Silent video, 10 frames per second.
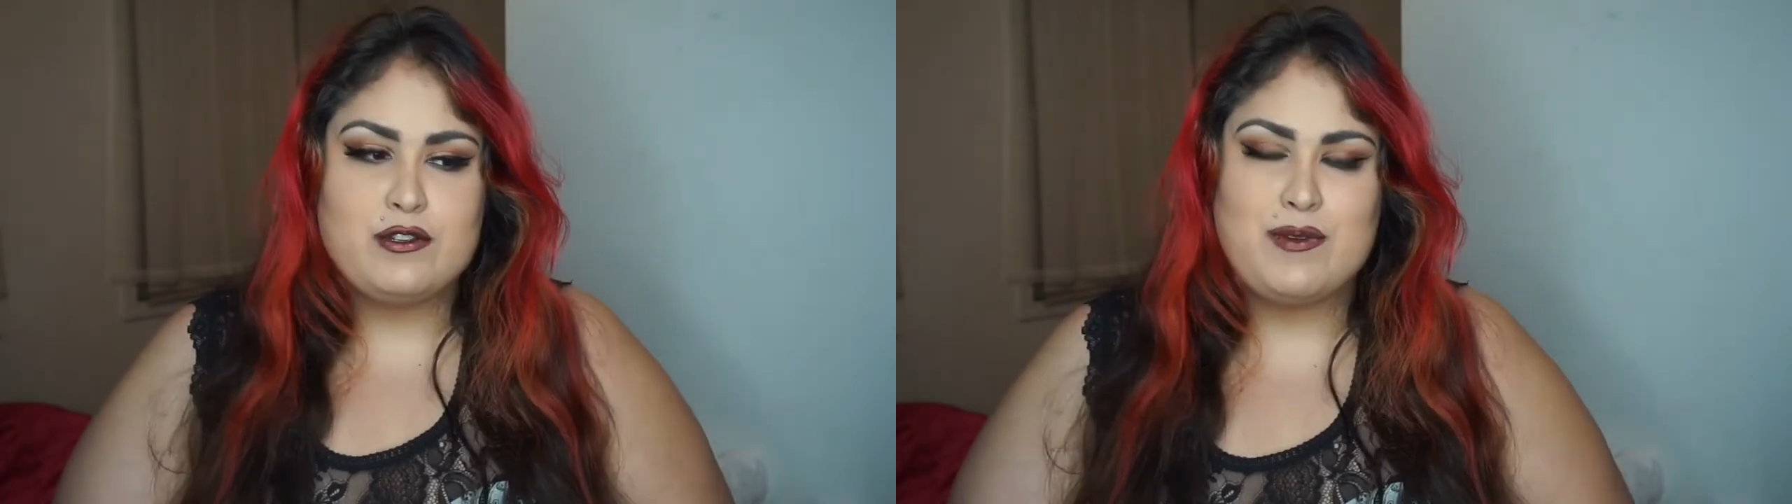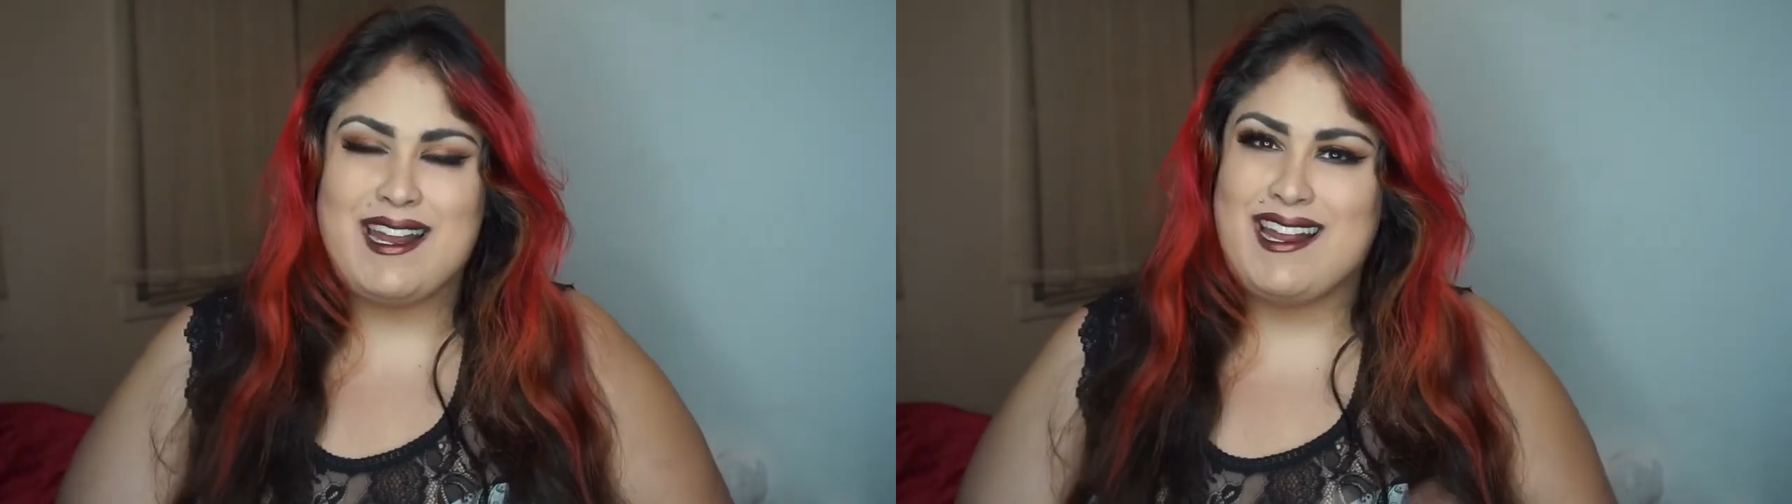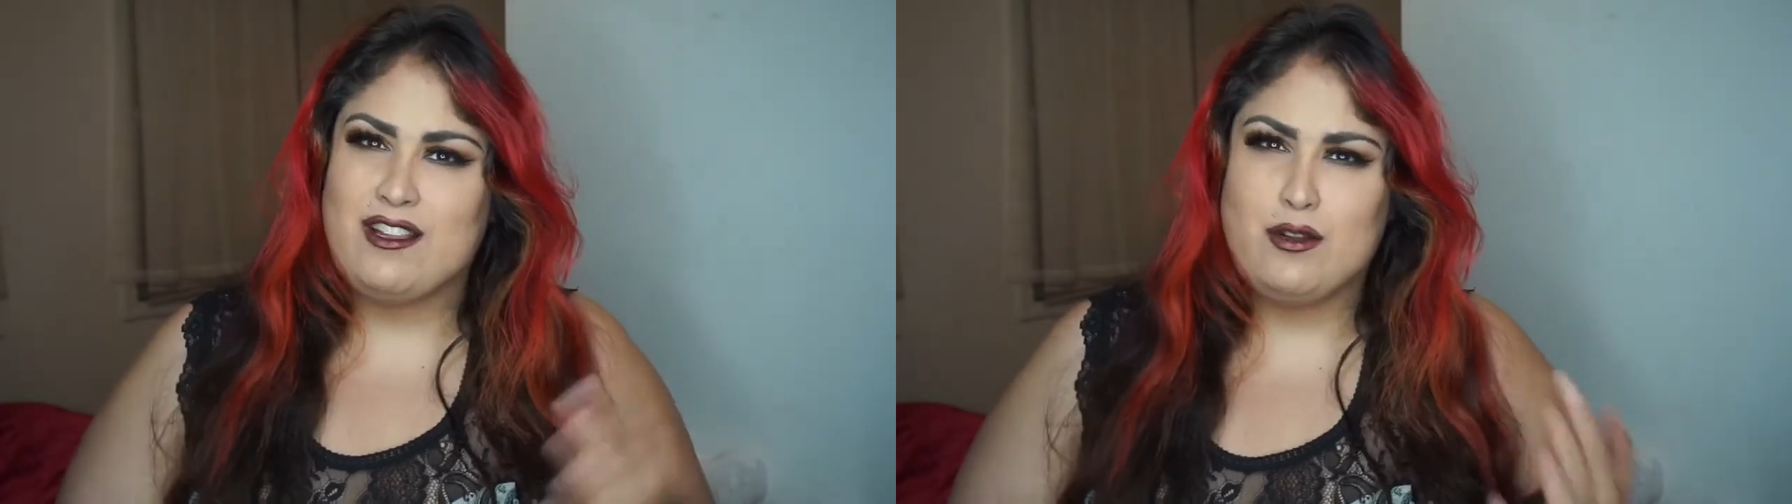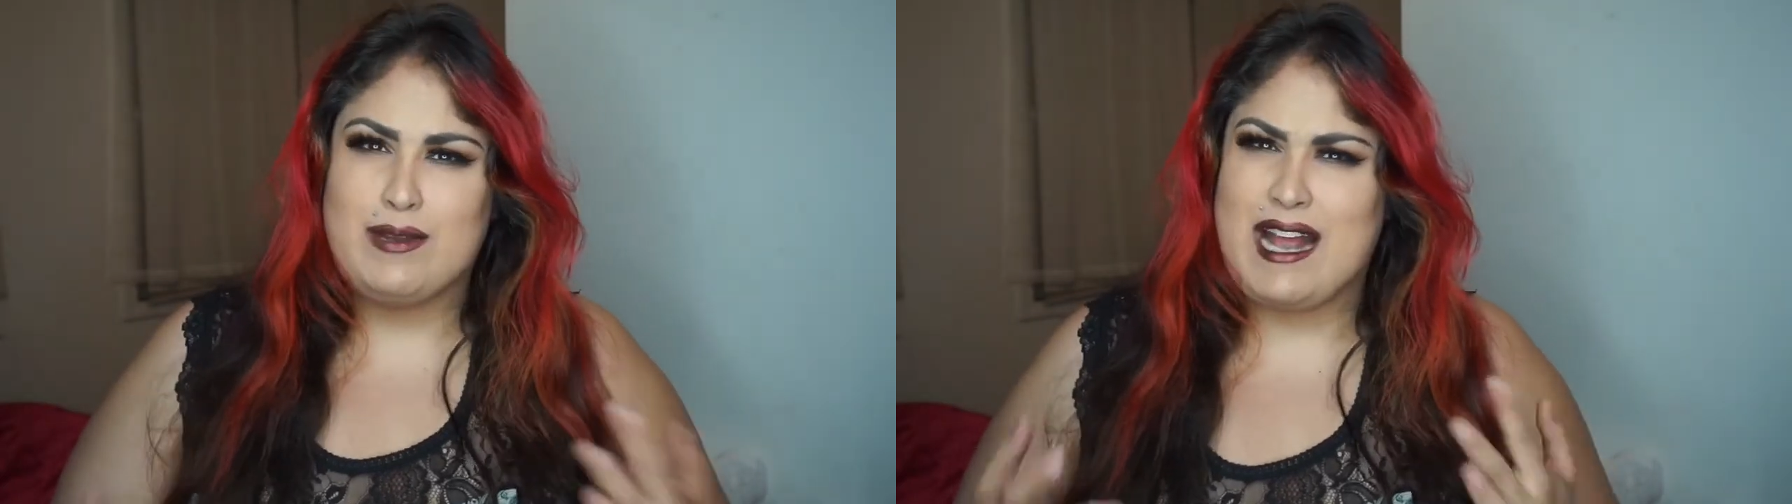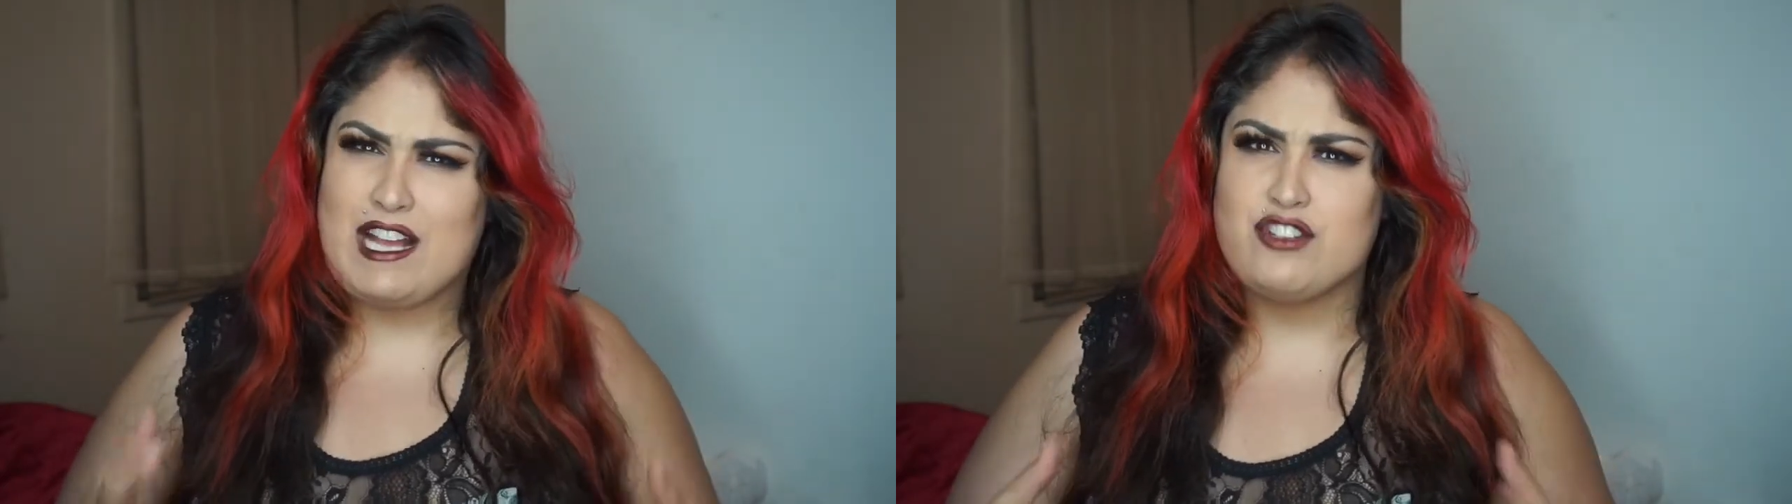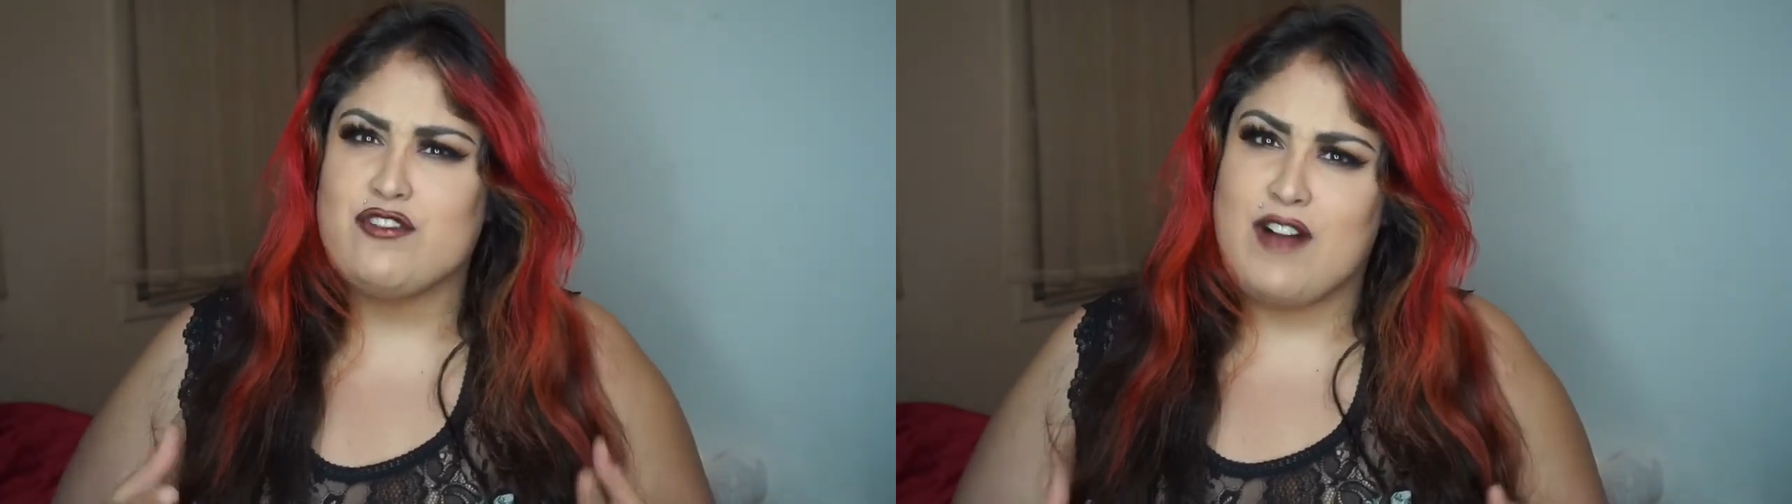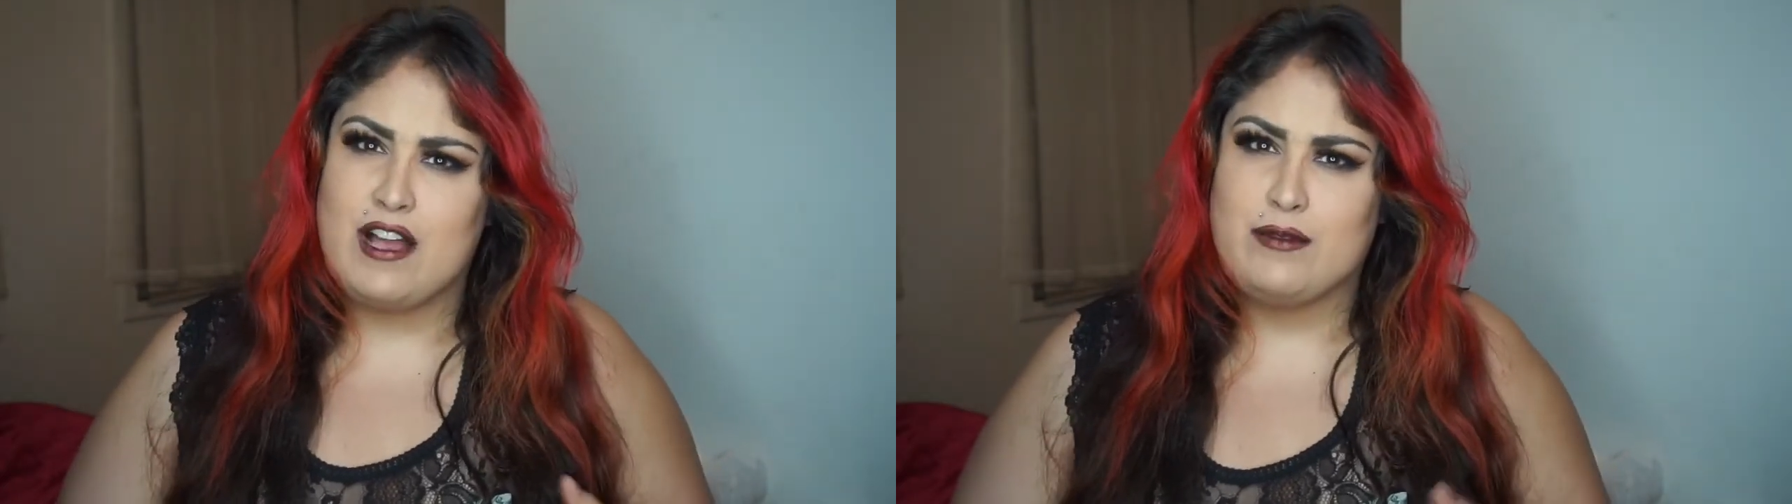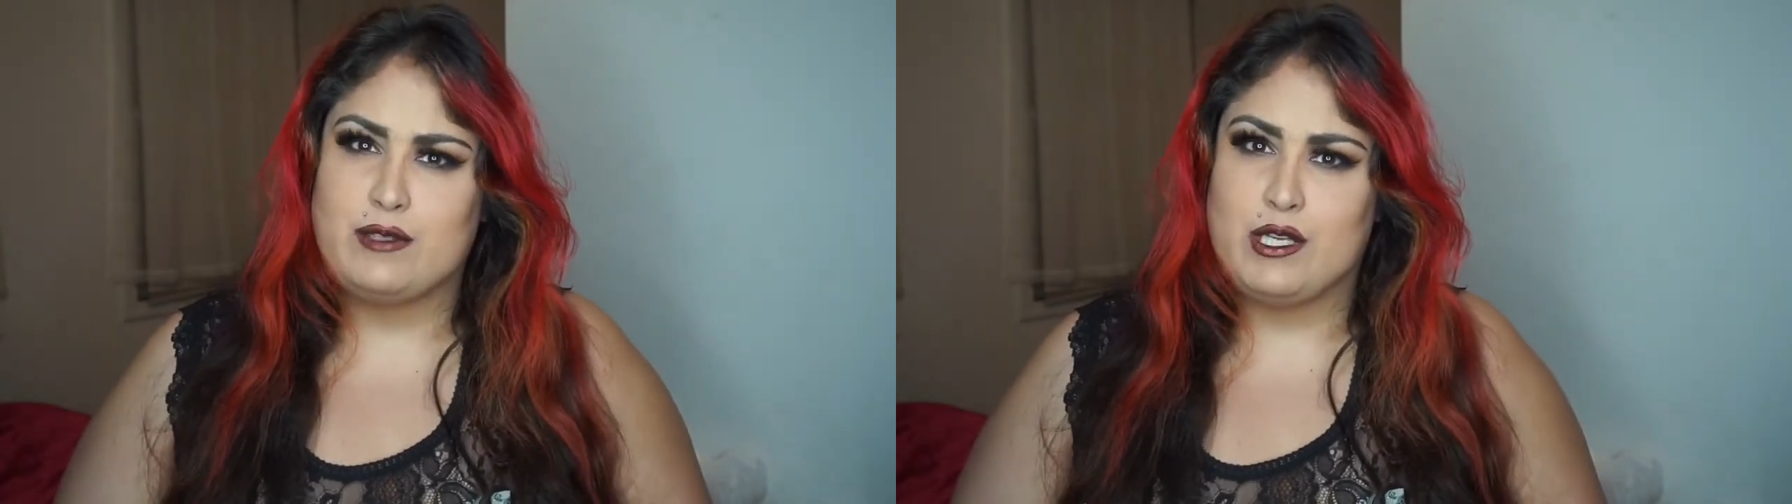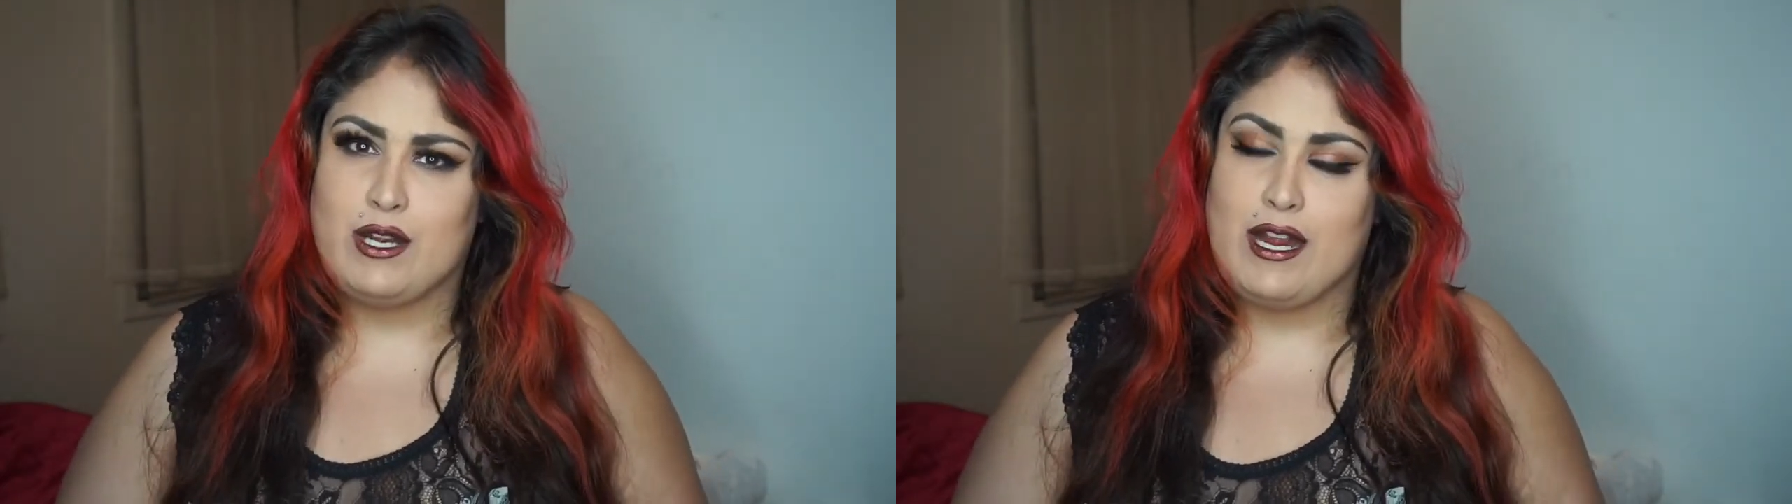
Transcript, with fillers: just want to add a little bit of extra volume to your